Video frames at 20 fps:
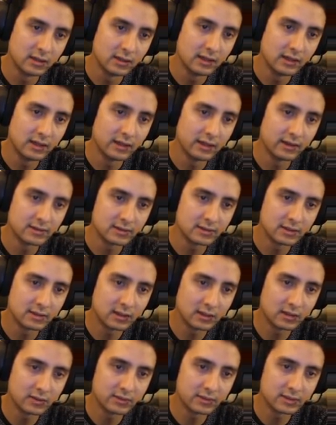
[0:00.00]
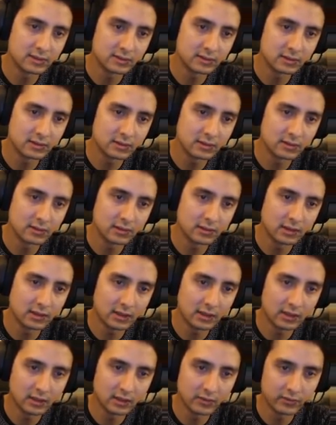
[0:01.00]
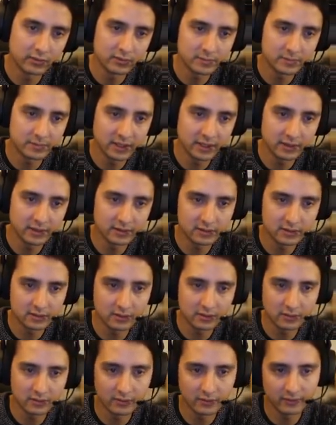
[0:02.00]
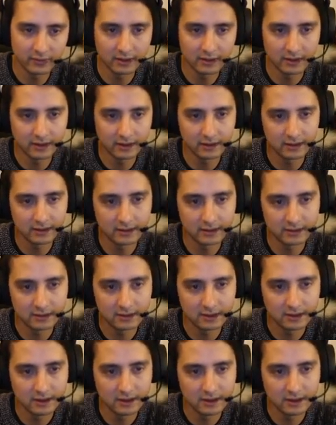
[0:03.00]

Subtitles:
and see how the spine is curvy like this,